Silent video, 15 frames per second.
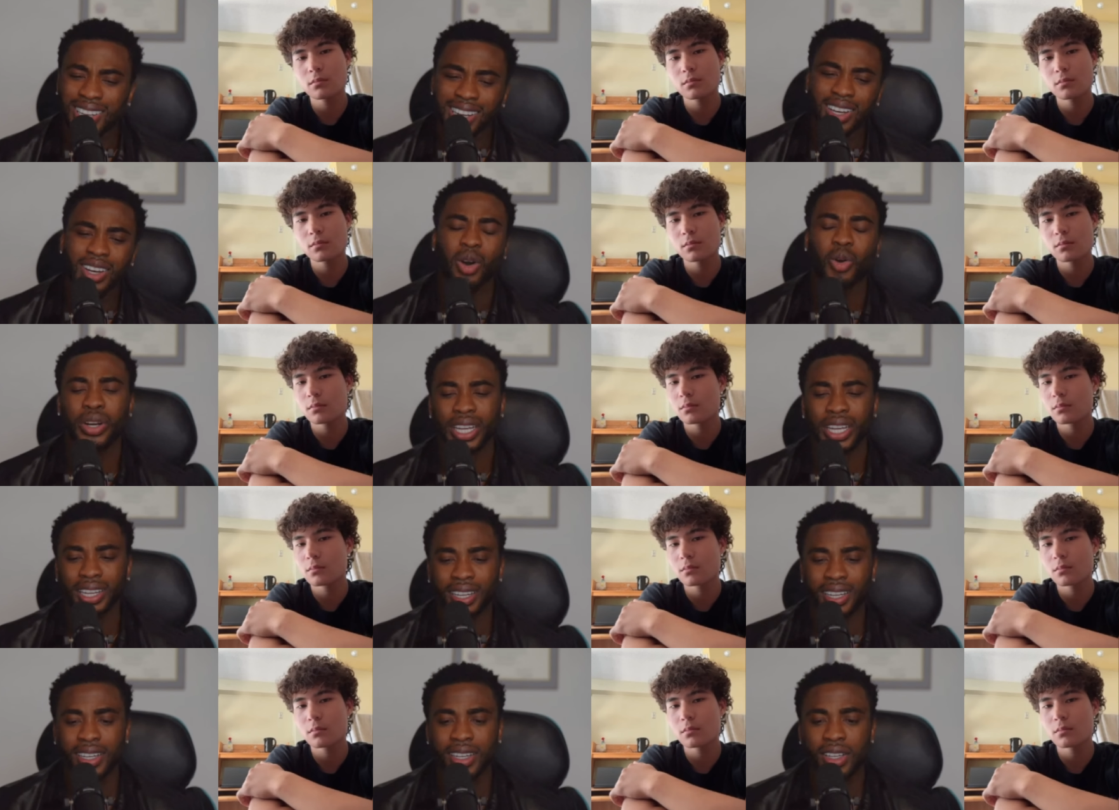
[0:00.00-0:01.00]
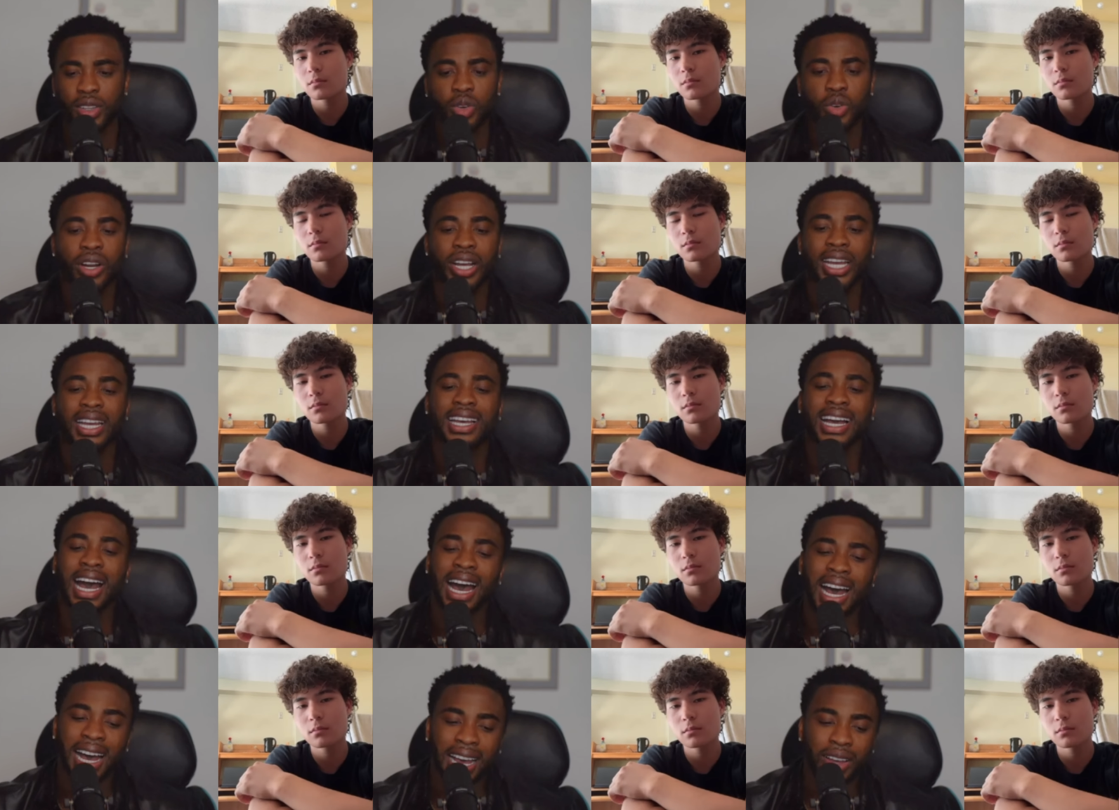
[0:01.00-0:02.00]
Speaker 1: Cody, you're a
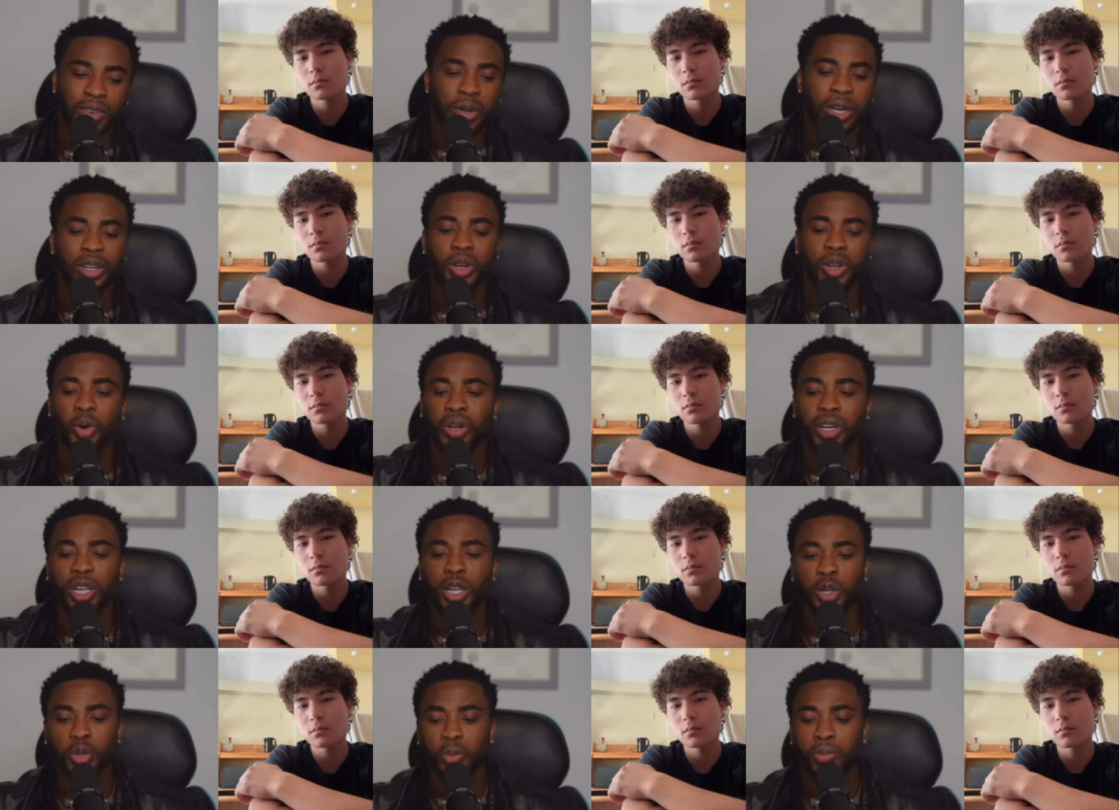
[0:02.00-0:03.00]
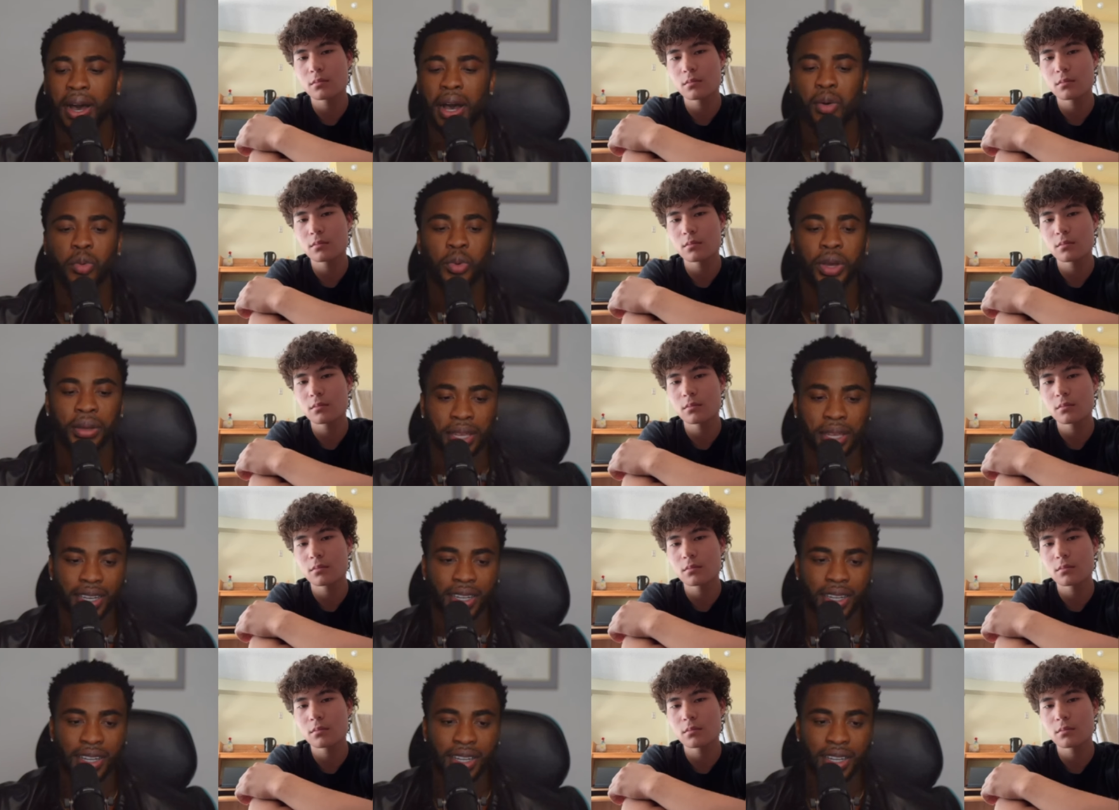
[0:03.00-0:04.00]
guy with no clue about
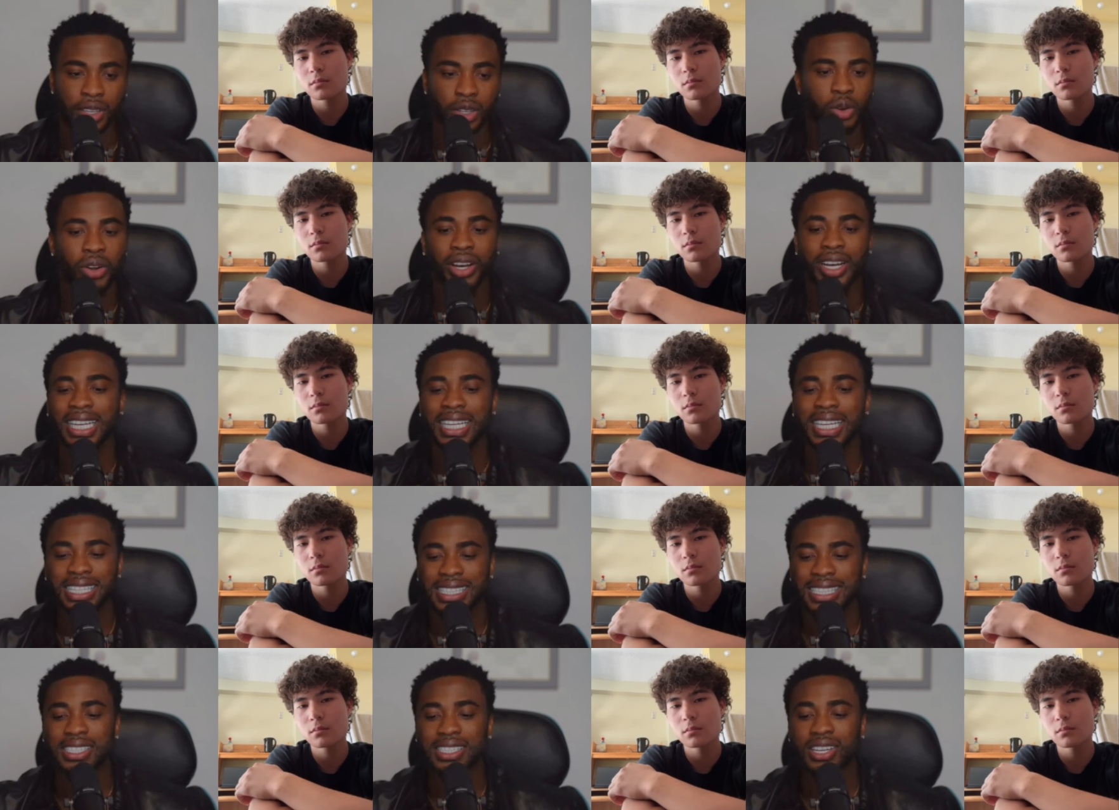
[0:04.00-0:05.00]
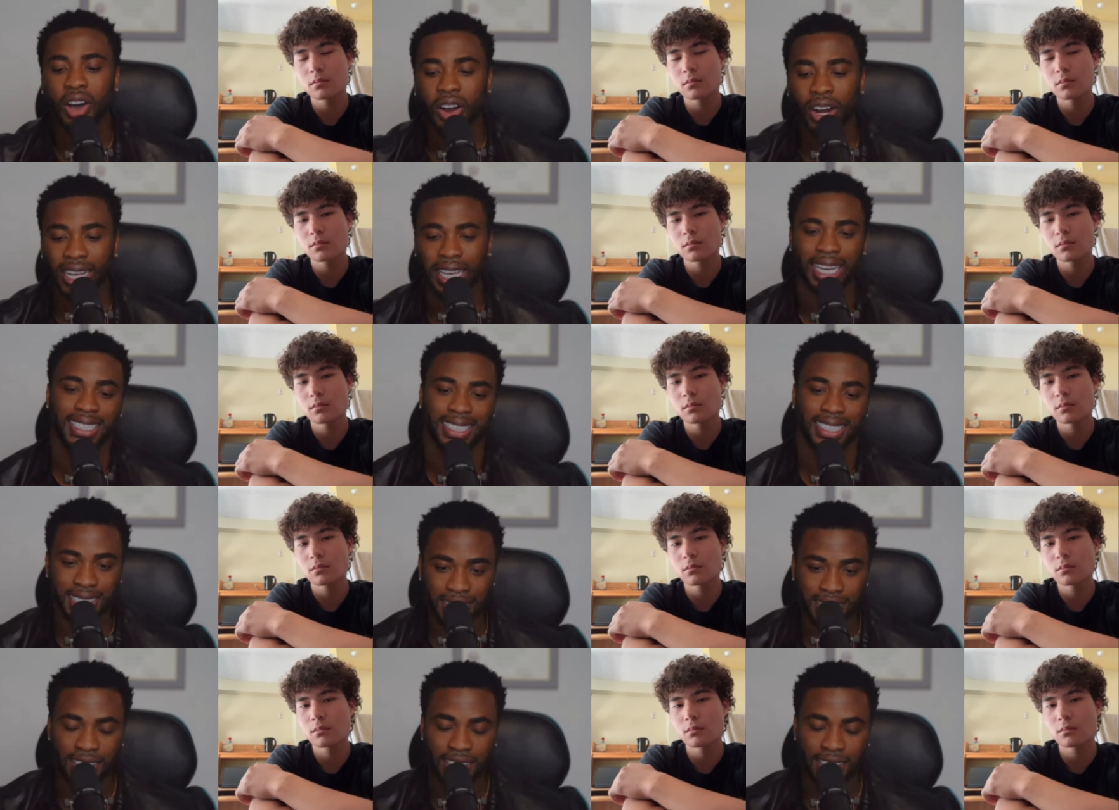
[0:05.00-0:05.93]
women. You're an easy target.